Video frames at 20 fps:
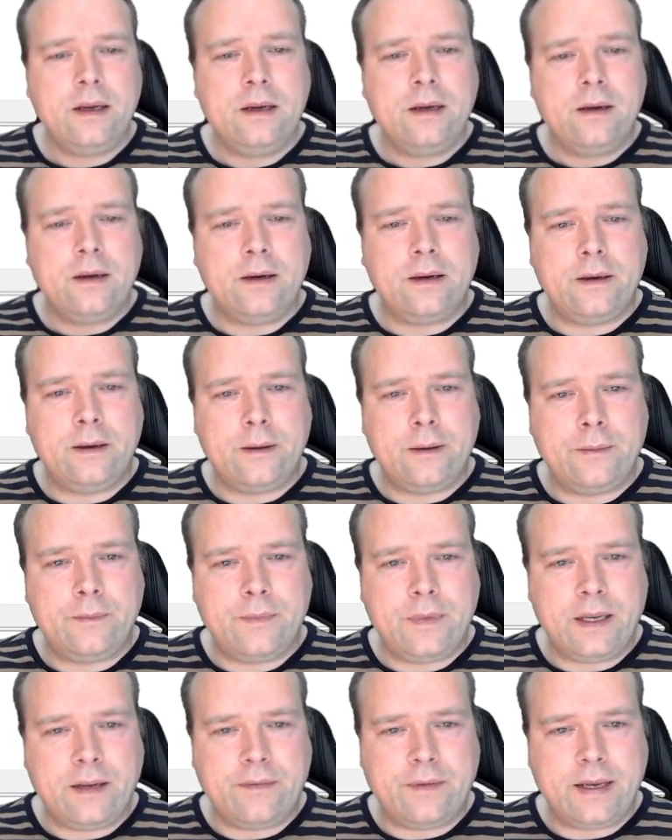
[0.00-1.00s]

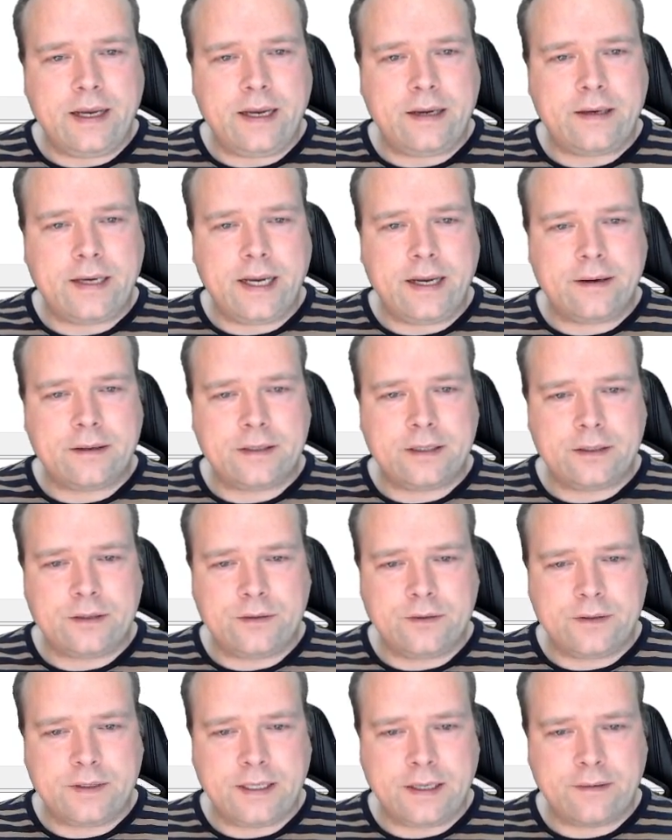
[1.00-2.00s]
the 8th character
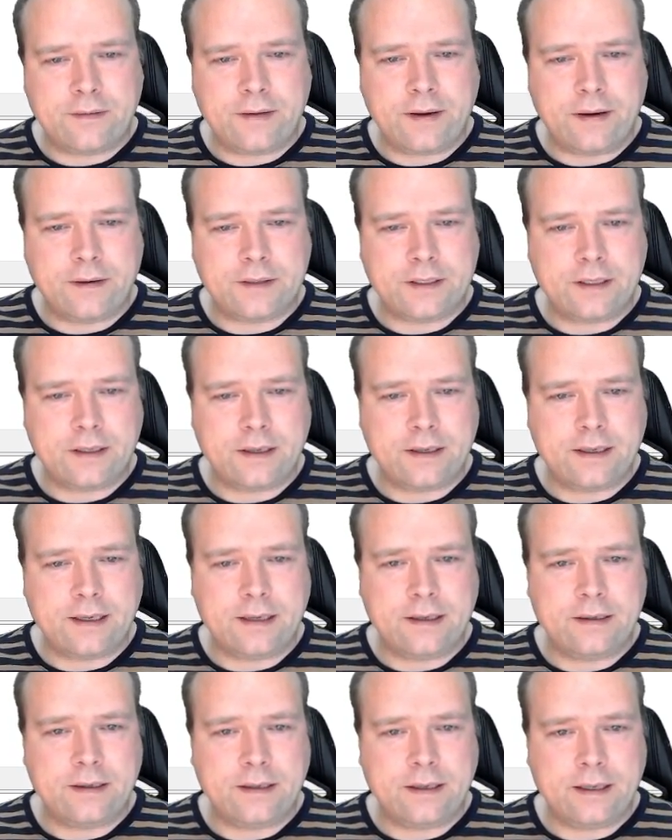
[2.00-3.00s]
to the 10th character, and
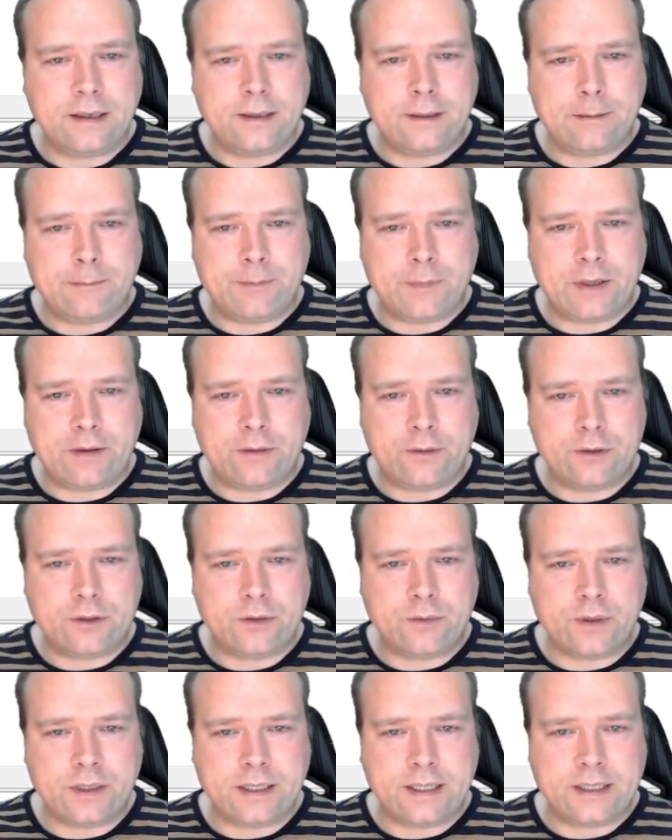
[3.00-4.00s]
then I
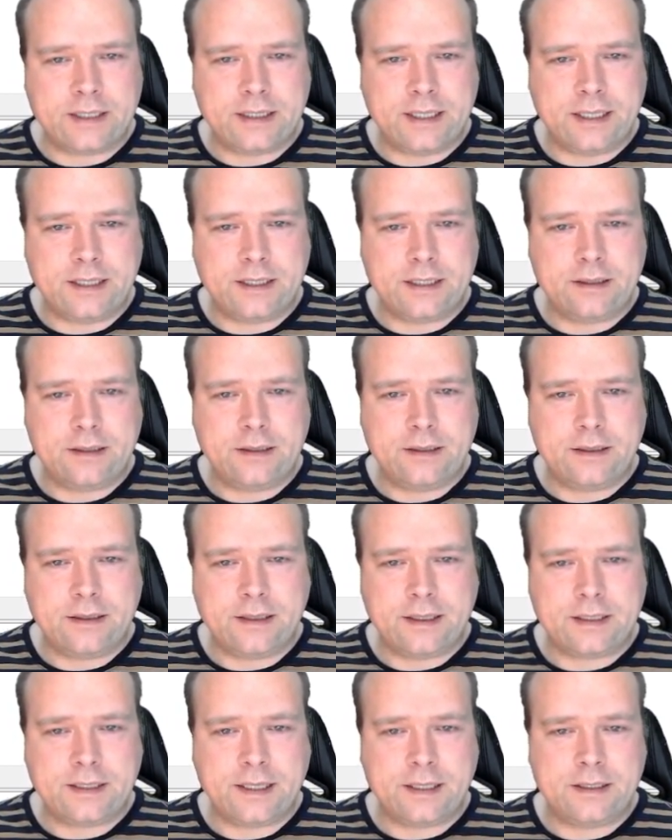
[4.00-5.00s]
also want the extension.
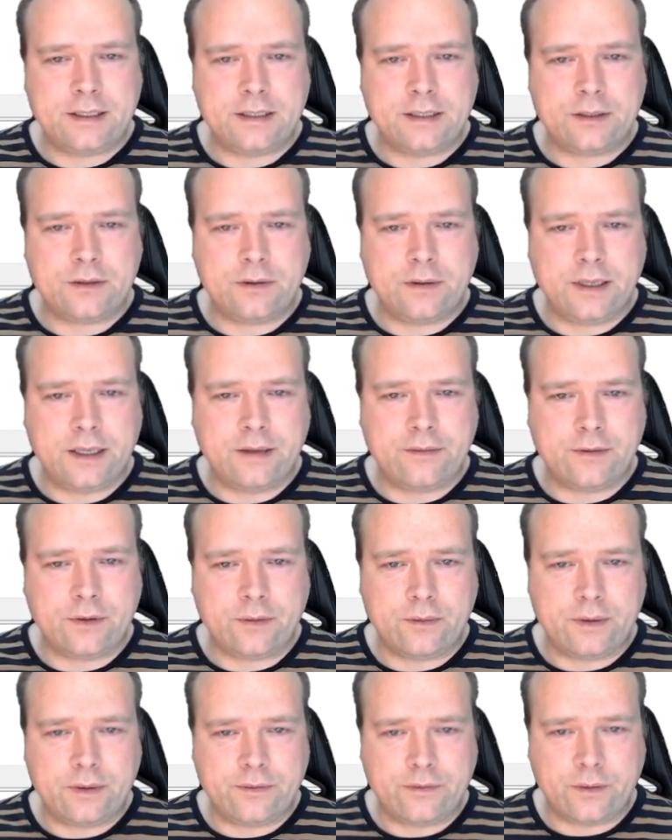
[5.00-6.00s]
The extension is over here. If
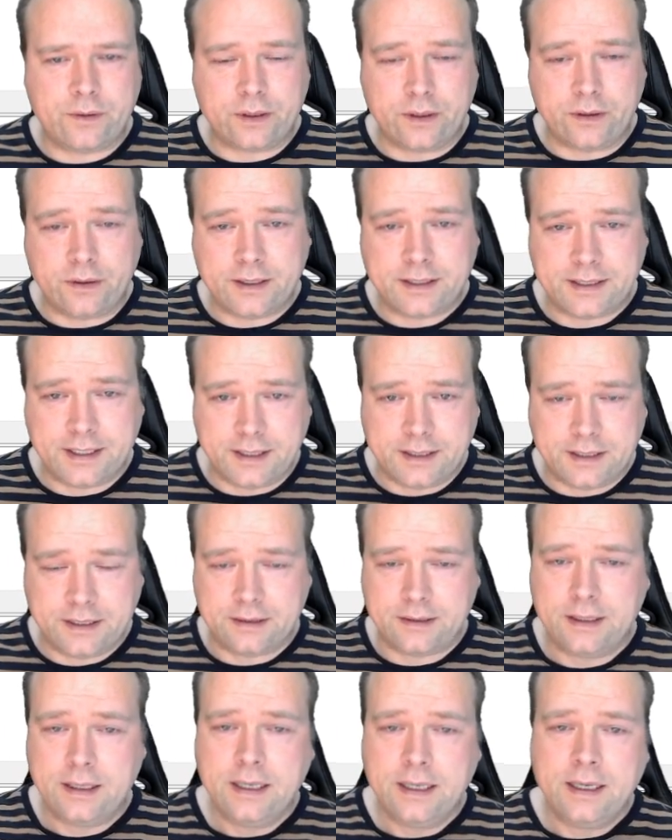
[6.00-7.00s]
I want another
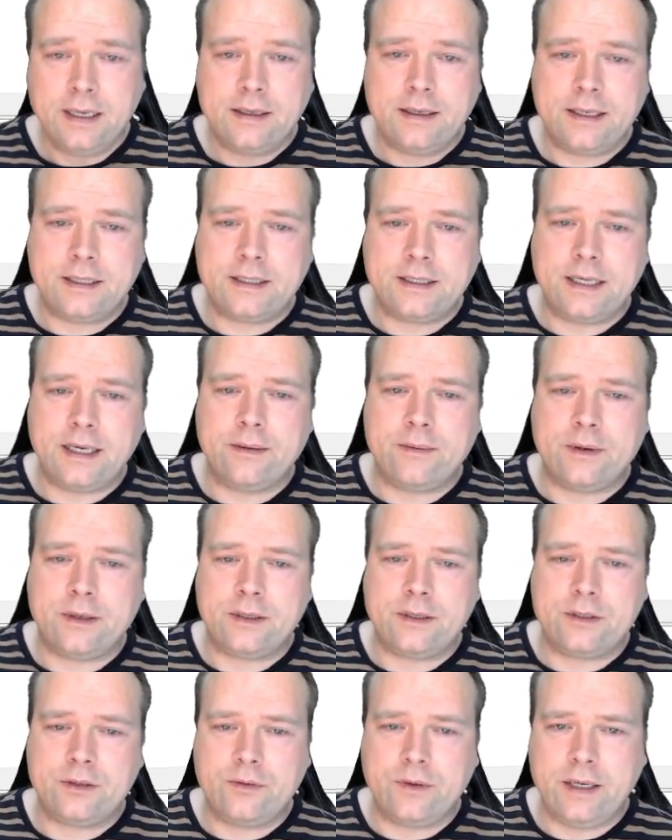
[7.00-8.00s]
extension, let's say I
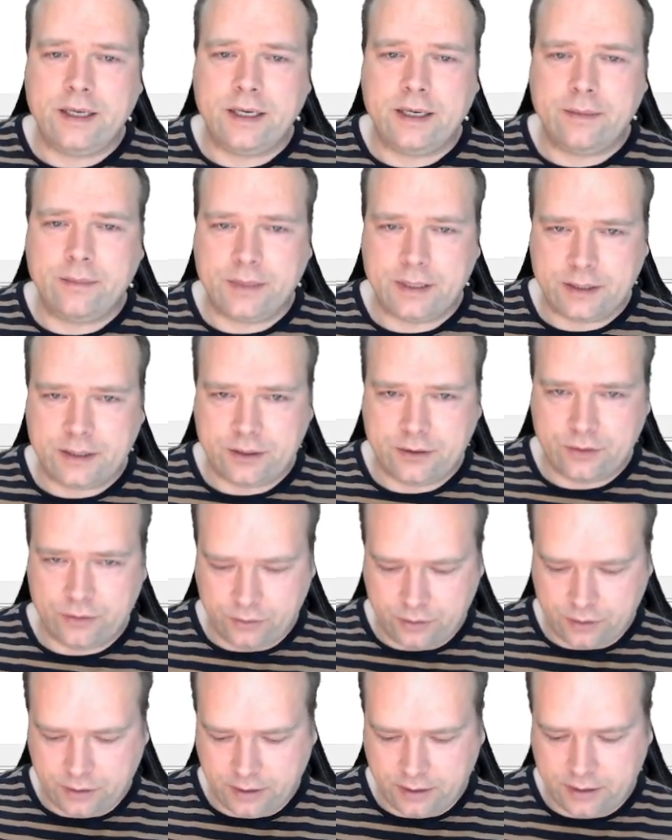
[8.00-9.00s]
want to rename this
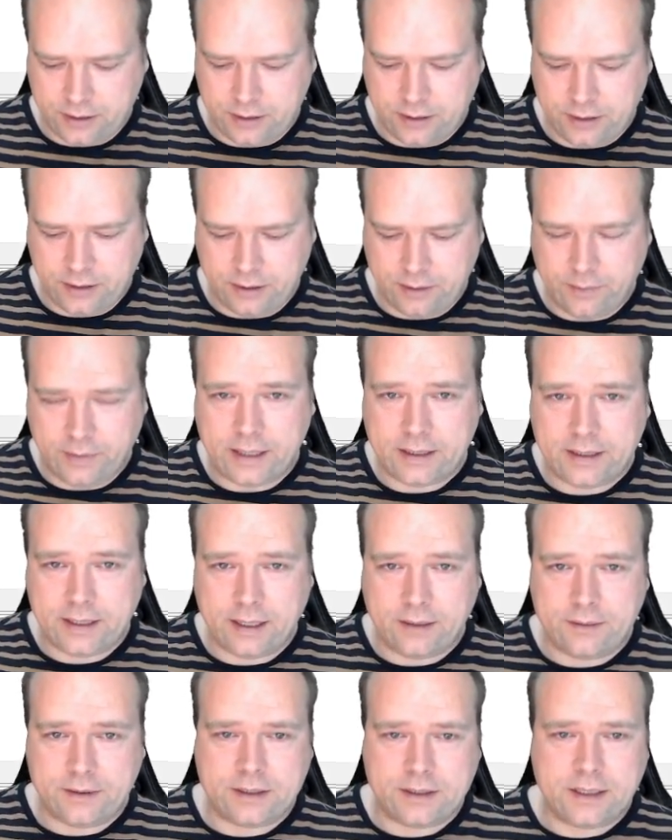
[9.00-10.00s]
to
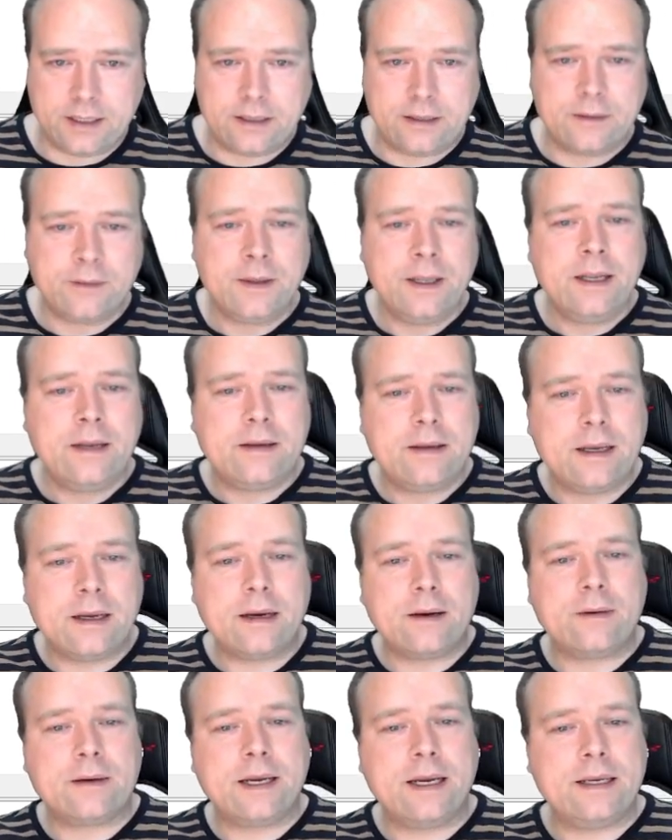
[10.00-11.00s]
.markdown instead,
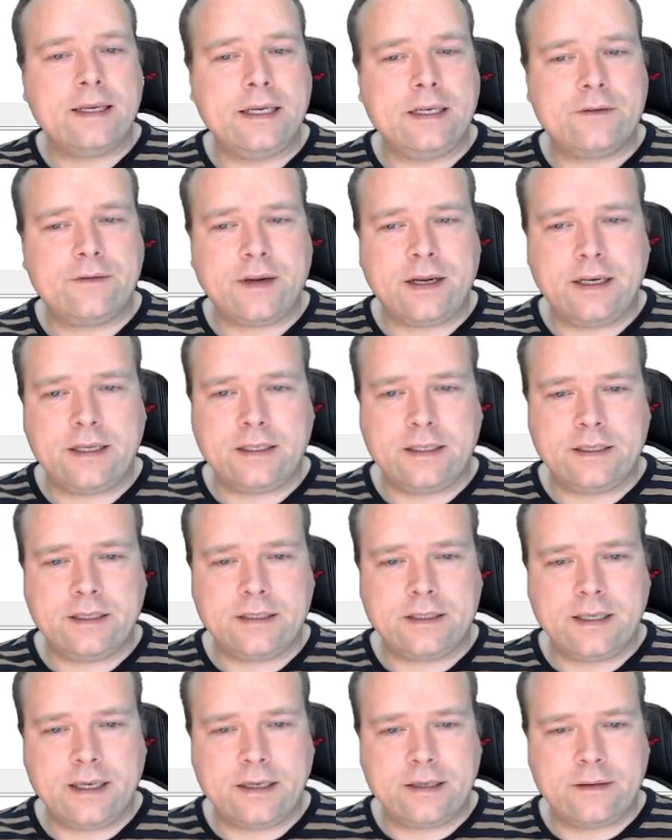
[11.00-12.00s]
then I'll get these files
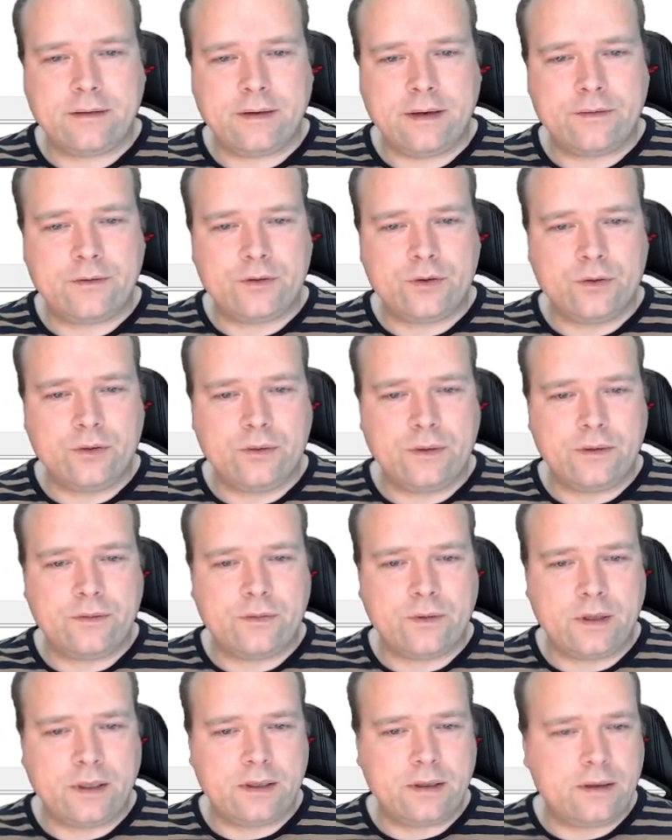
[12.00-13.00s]
instead, F2,
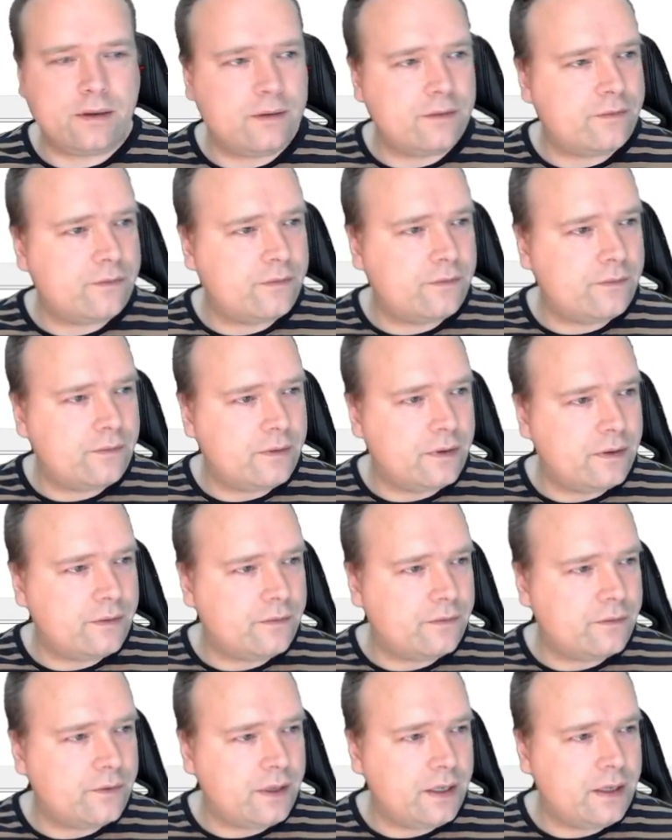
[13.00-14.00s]
F1,
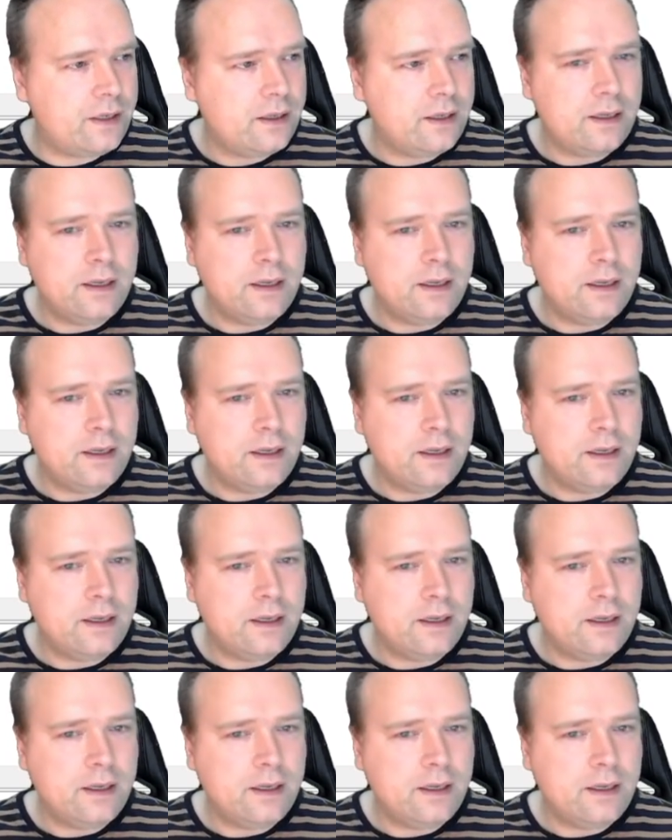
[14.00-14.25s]
F3,